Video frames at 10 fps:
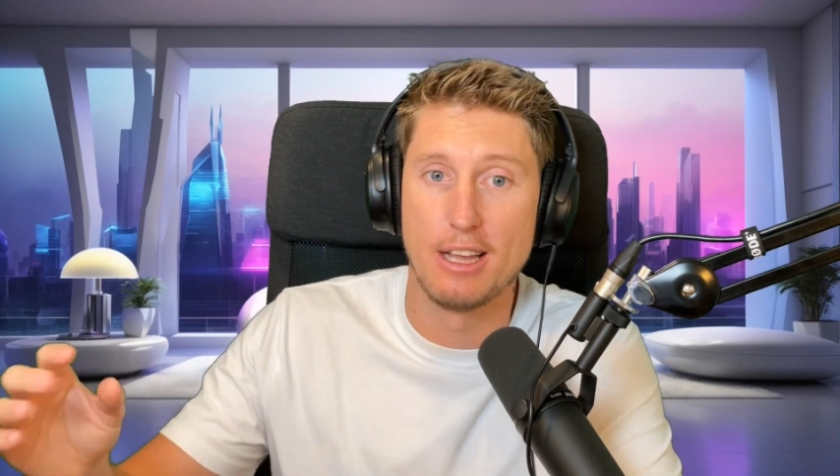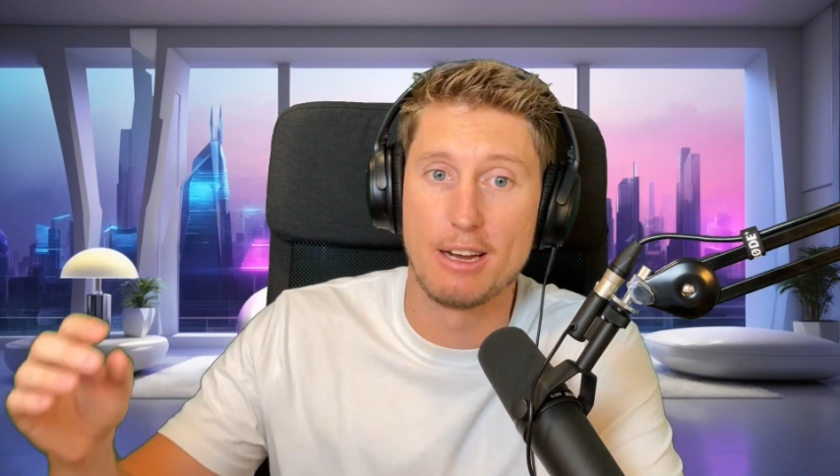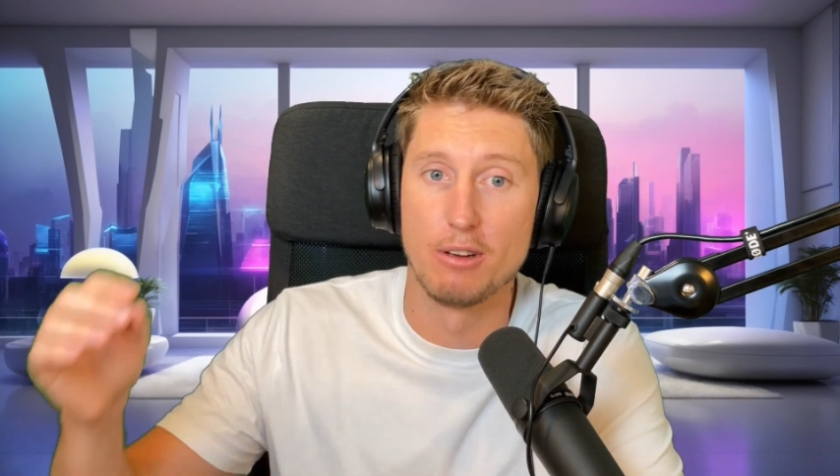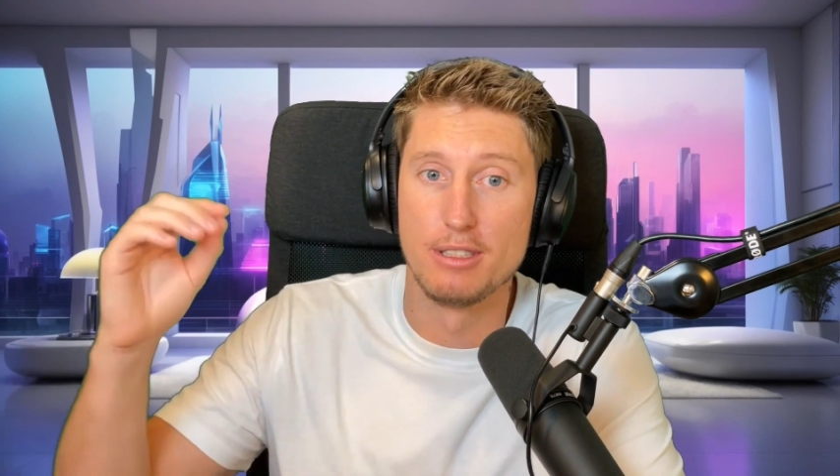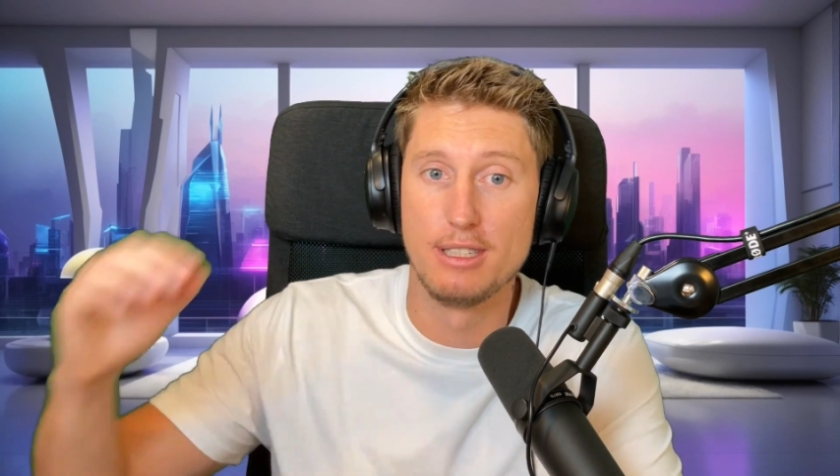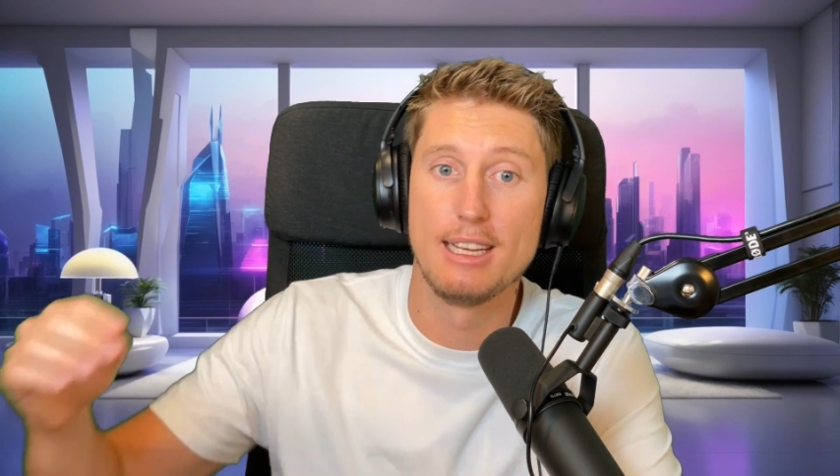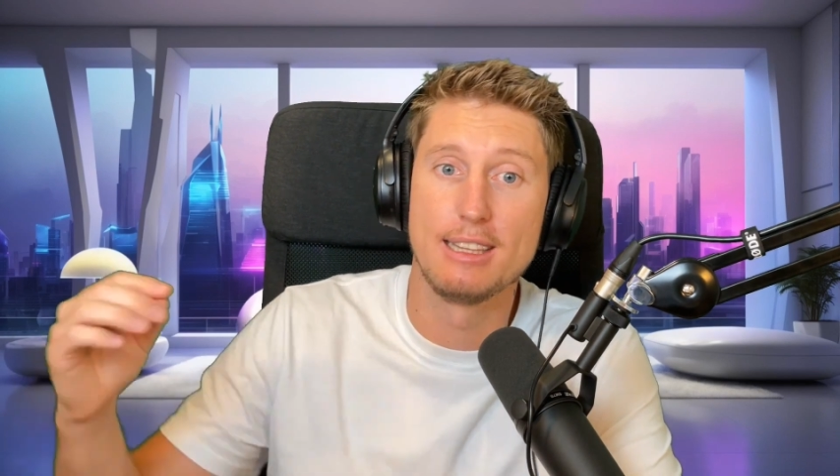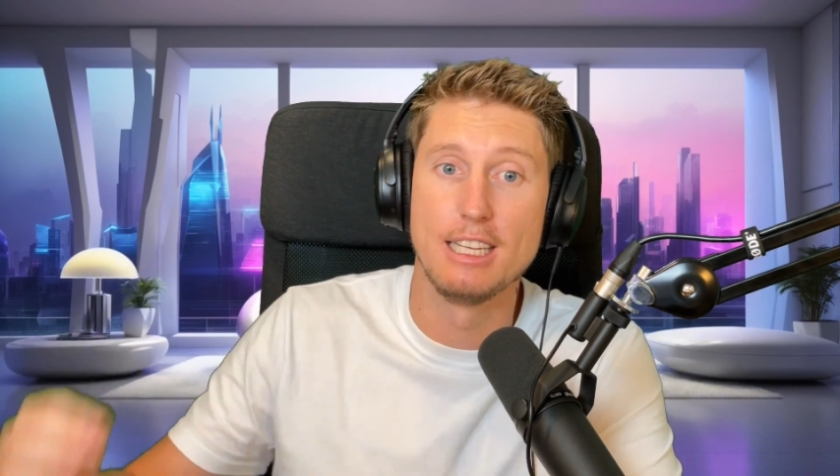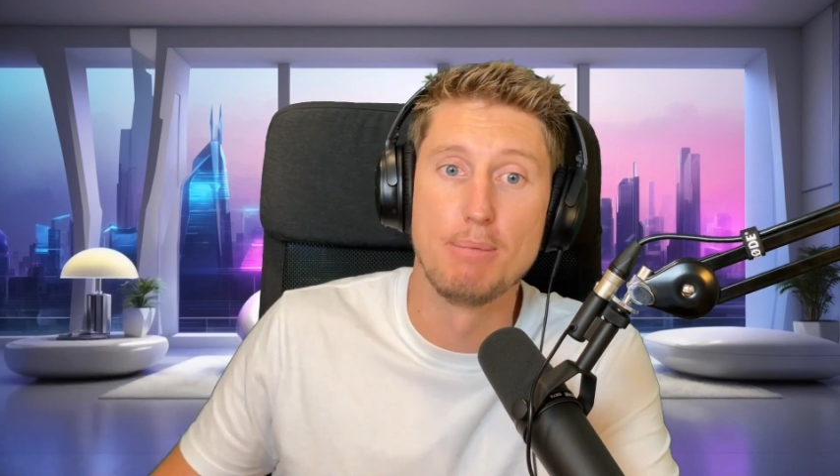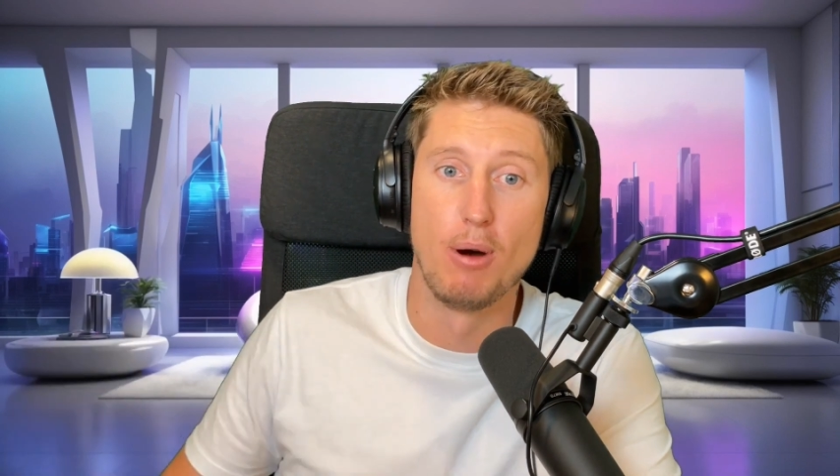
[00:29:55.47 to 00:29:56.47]
I could tick
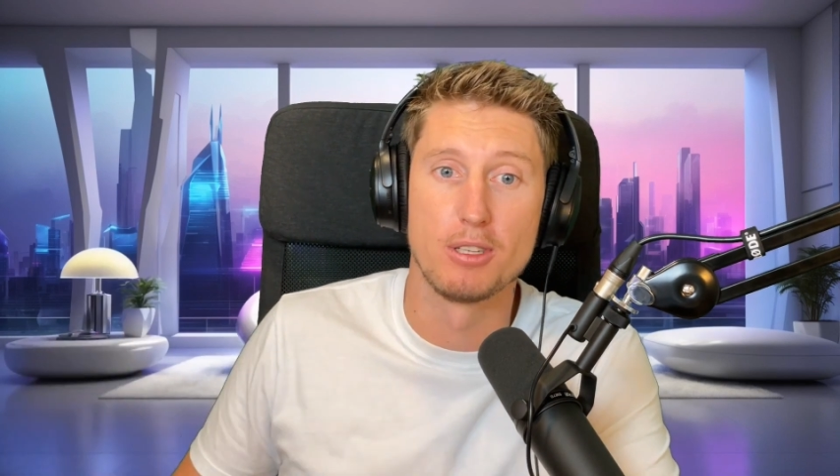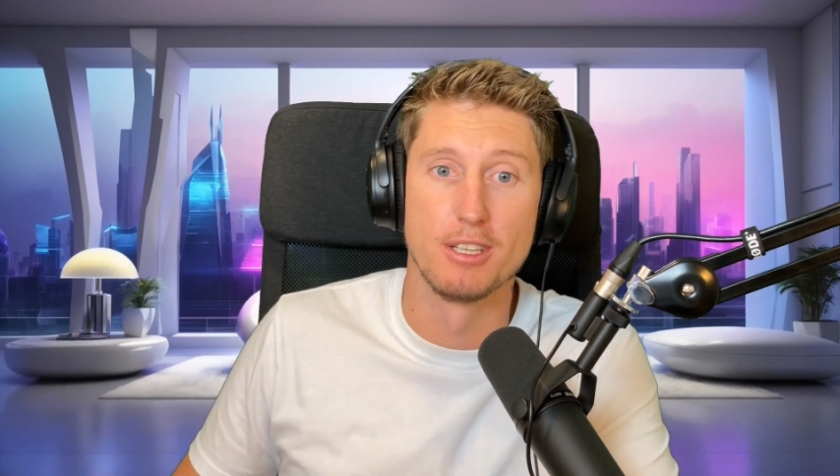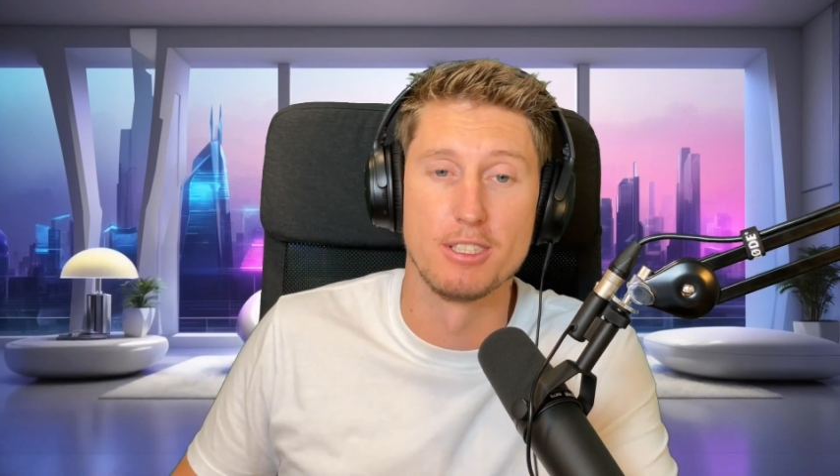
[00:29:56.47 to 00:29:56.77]
these boxes.